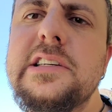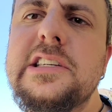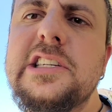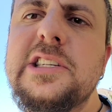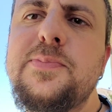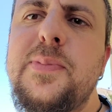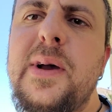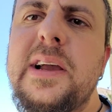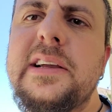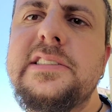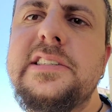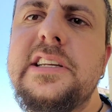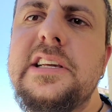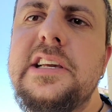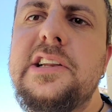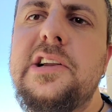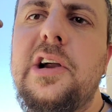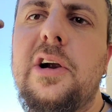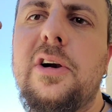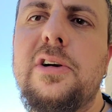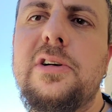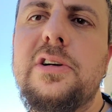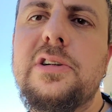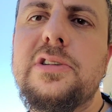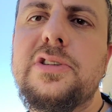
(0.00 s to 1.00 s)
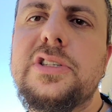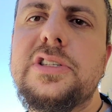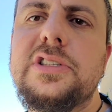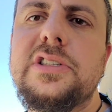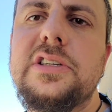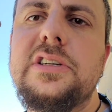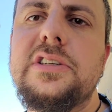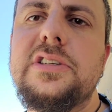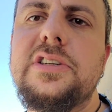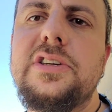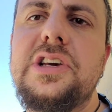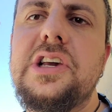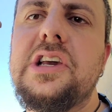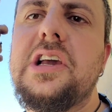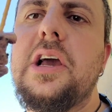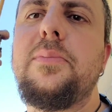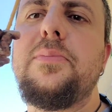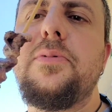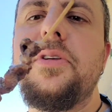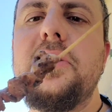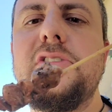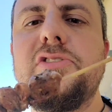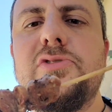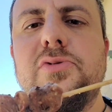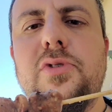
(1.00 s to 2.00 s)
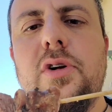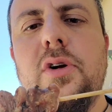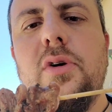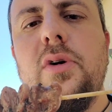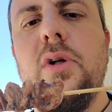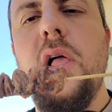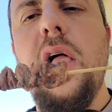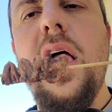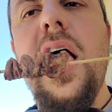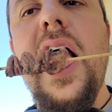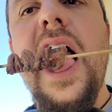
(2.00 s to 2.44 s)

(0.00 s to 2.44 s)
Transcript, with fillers: expect to eat hearts until you come to Israel.